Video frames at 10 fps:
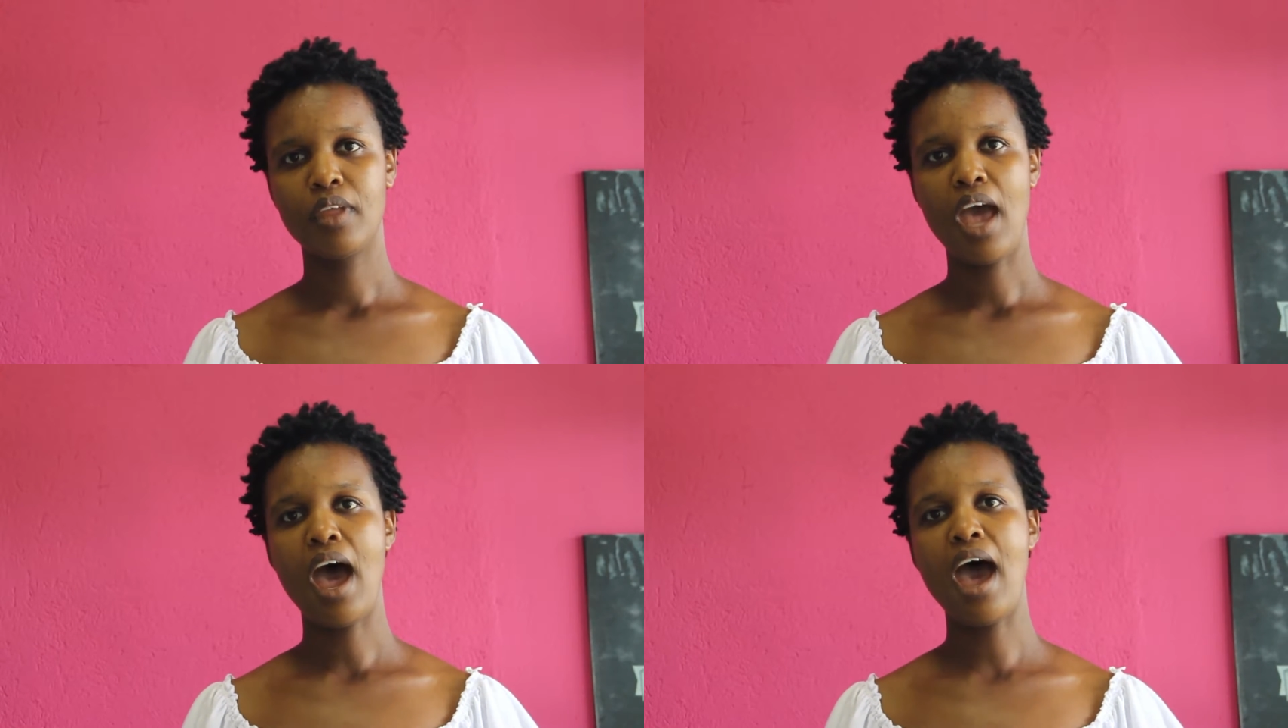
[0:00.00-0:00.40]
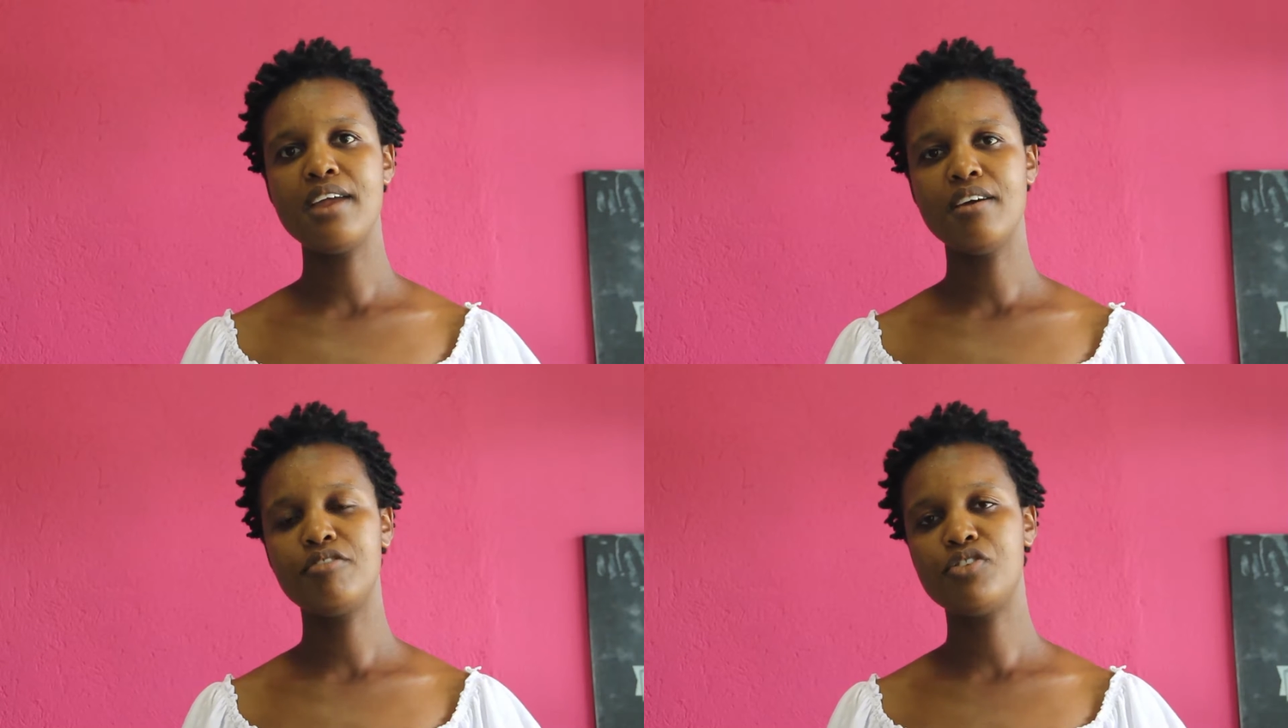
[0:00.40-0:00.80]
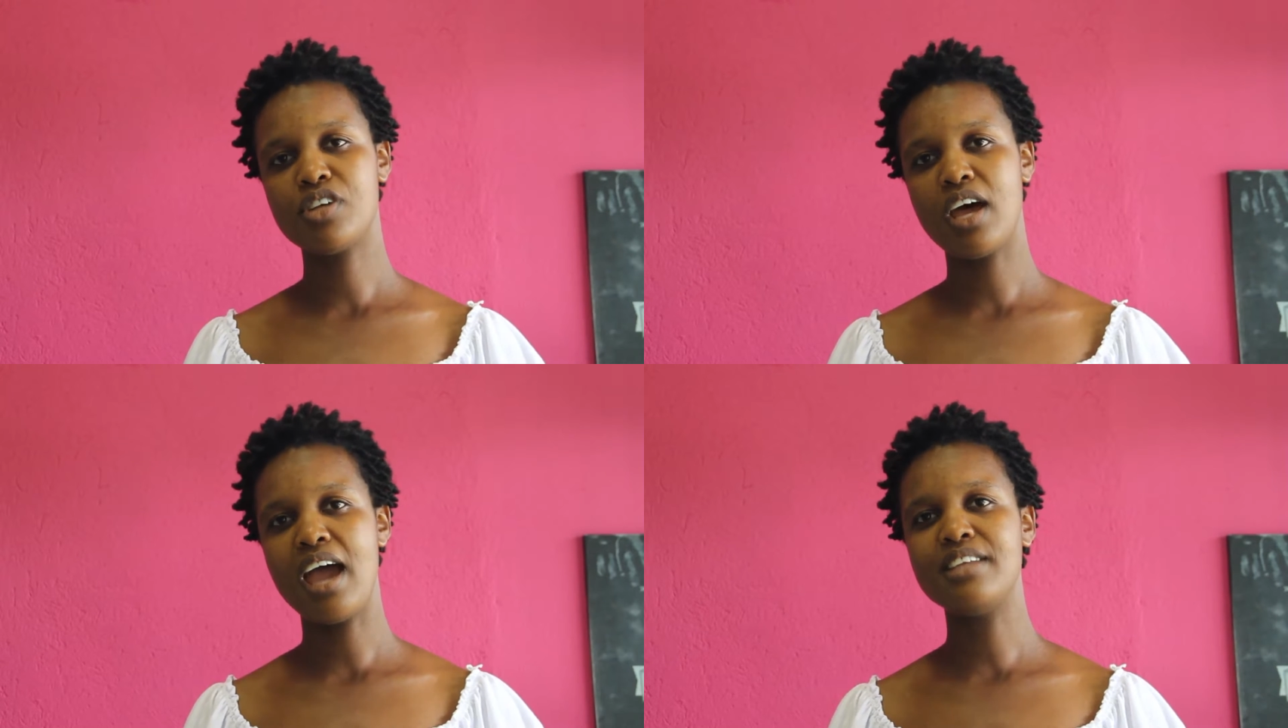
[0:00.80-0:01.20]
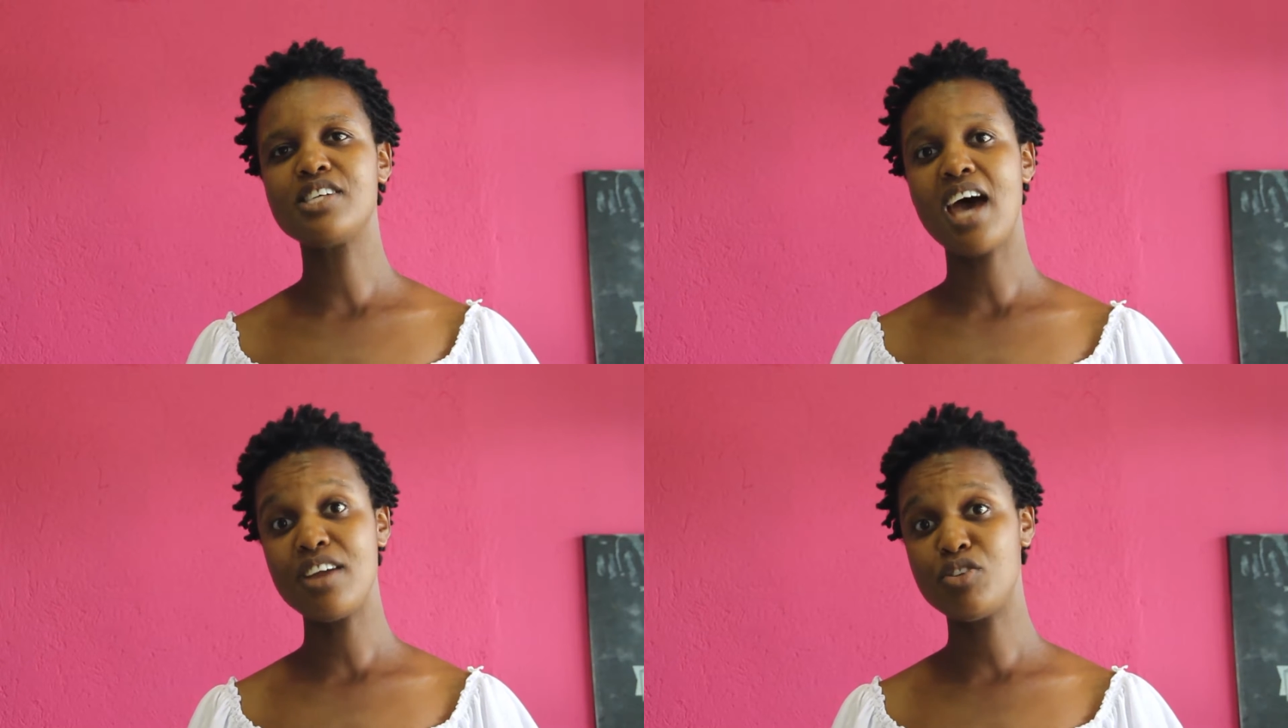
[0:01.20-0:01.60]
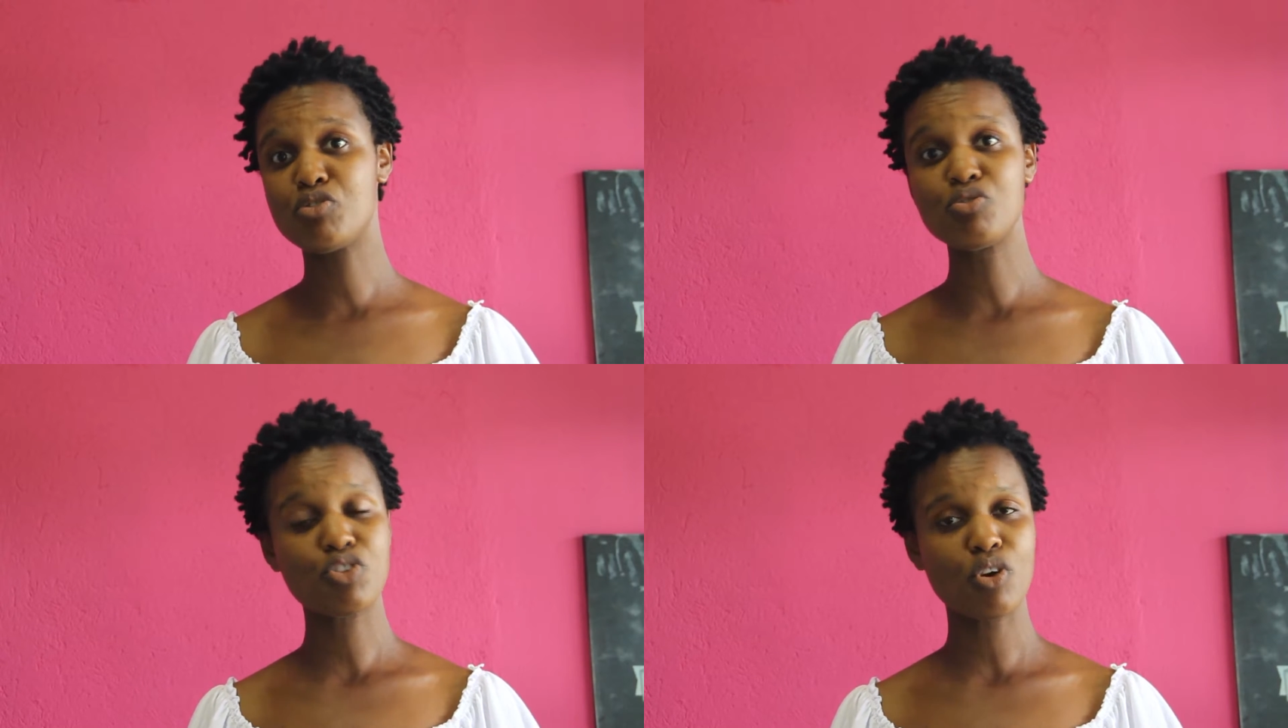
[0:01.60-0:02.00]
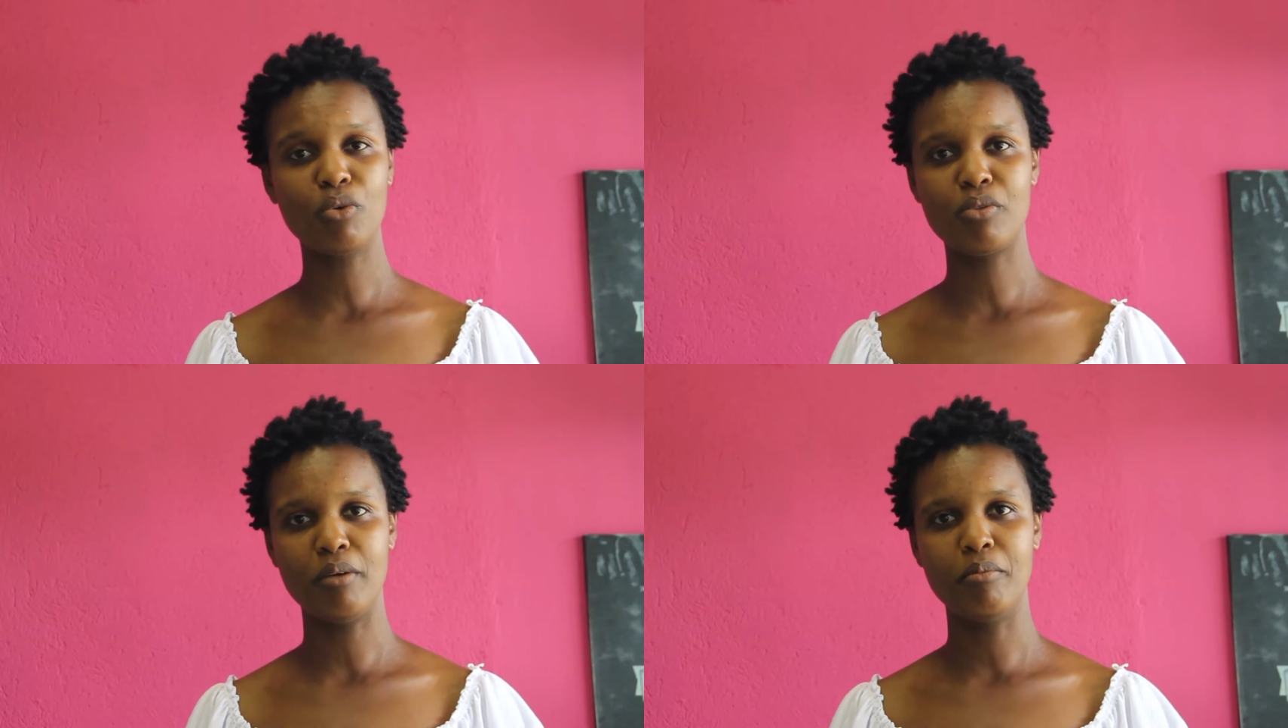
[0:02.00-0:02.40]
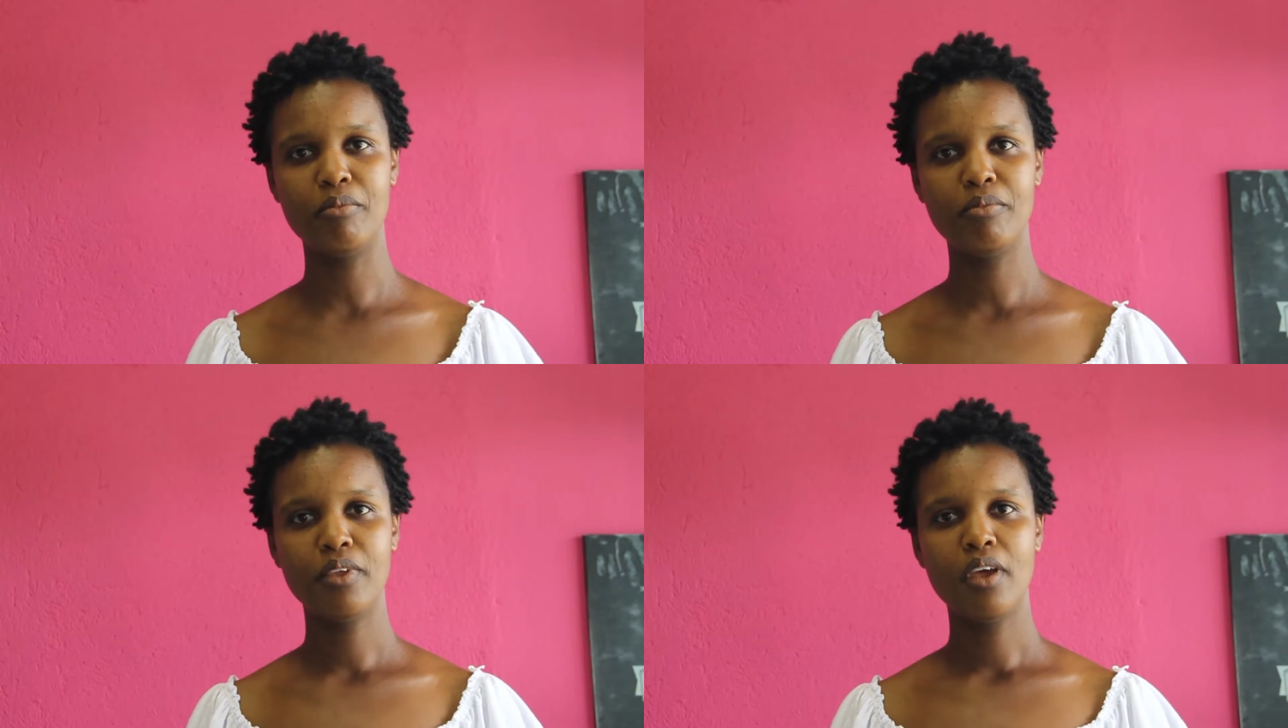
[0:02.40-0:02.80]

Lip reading: I tried to show them,